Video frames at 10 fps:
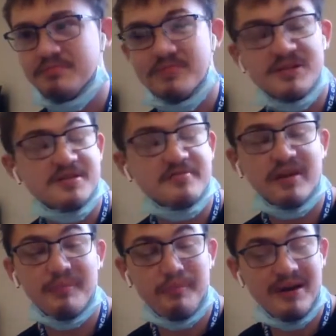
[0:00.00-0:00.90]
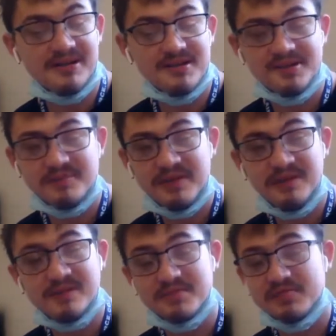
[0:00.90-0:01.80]
This is what I'm passionate about.
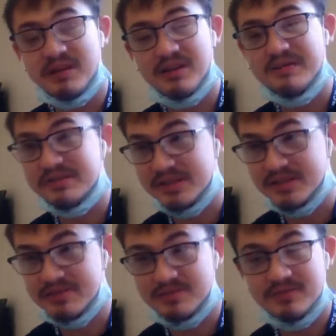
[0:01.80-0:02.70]
This is what I love to do.